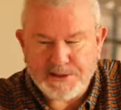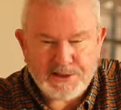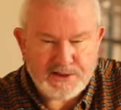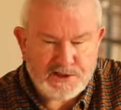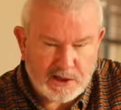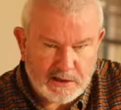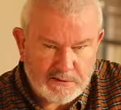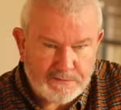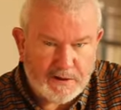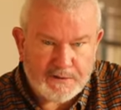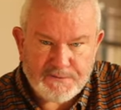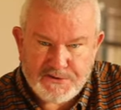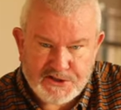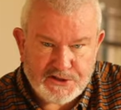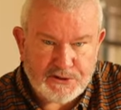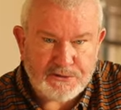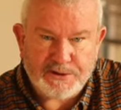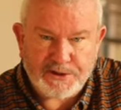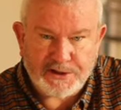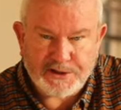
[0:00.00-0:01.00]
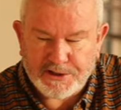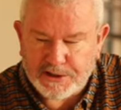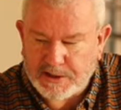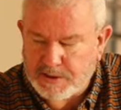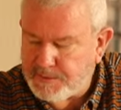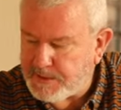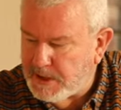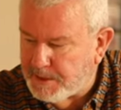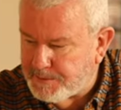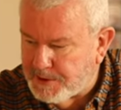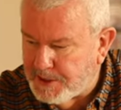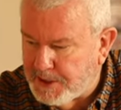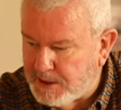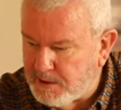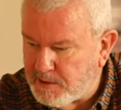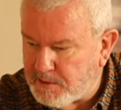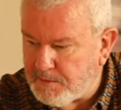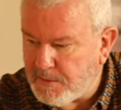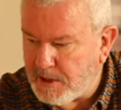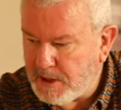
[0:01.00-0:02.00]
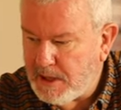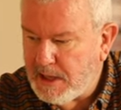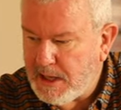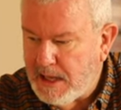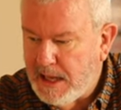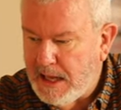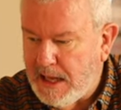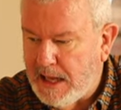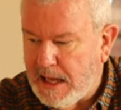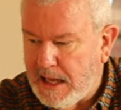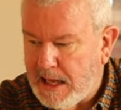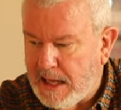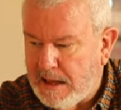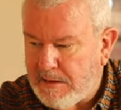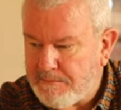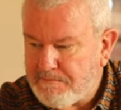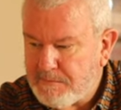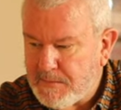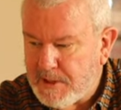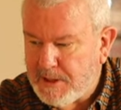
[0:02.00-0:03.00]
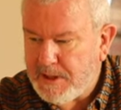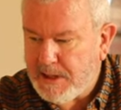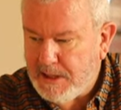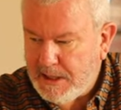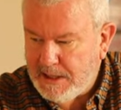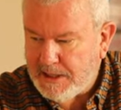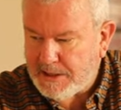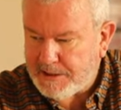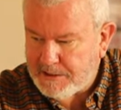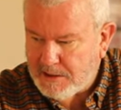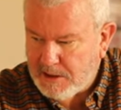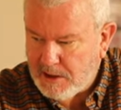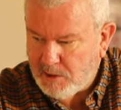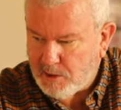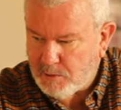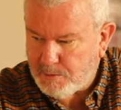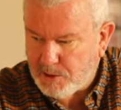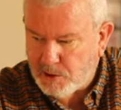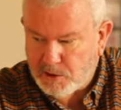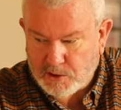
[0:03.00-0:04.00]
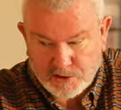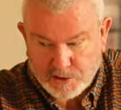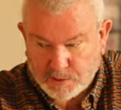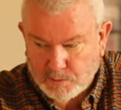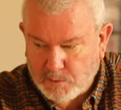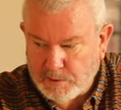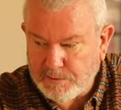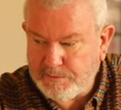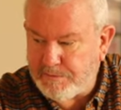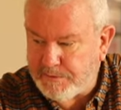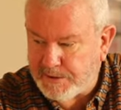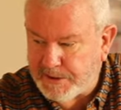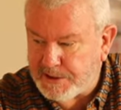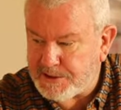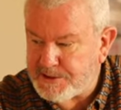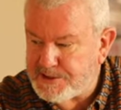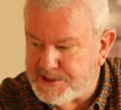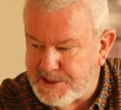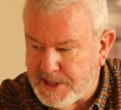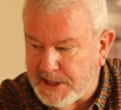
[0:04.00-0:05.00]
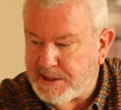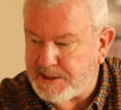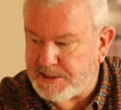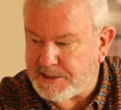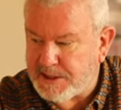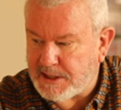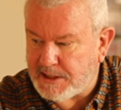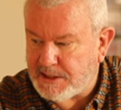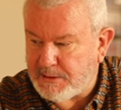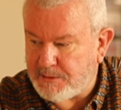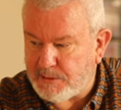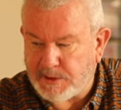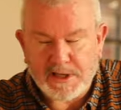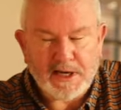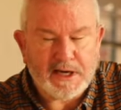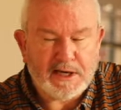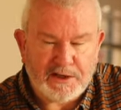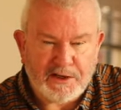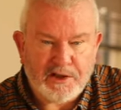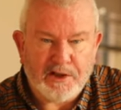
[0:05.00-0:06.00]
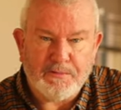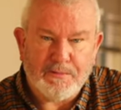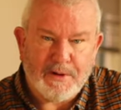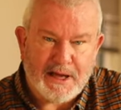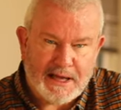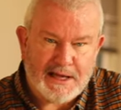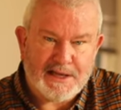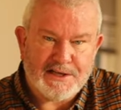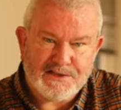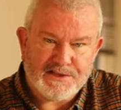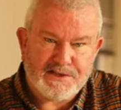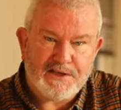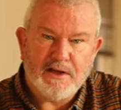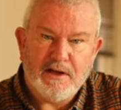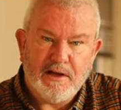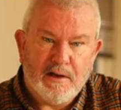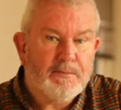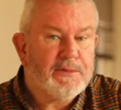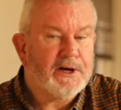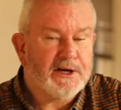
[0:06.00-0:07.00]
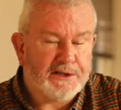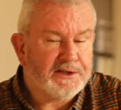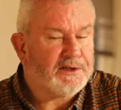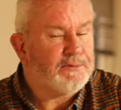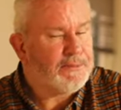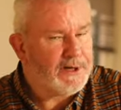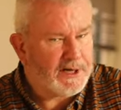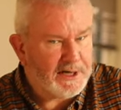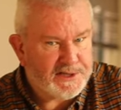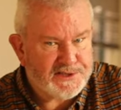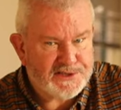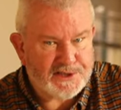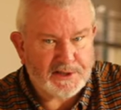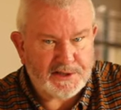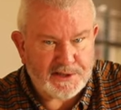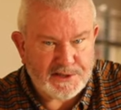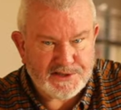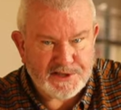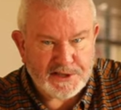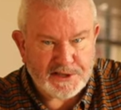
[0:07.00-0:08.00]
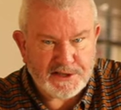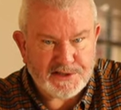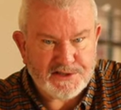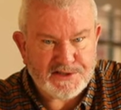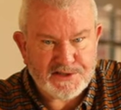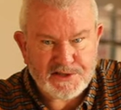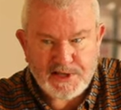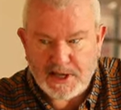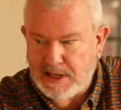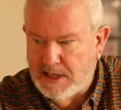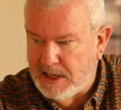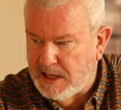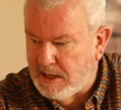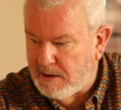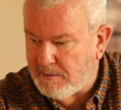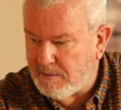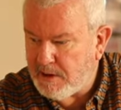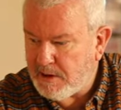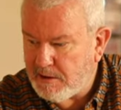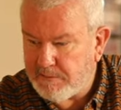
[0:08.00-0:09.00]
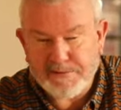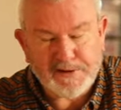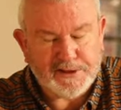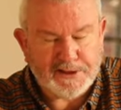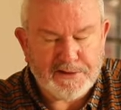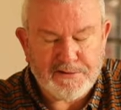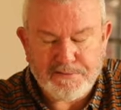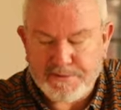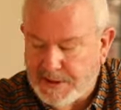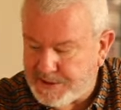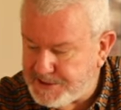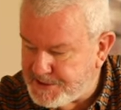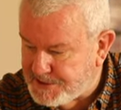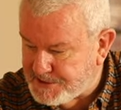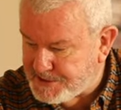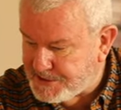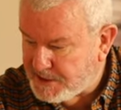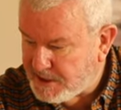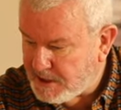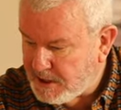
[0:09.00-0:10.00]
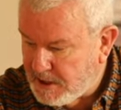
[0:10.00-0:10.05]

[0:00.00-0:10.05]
the chief officer at the time, Captain Ingram, in a report on one fire, stated that he regarded them as part and parcel of the city's fire defences.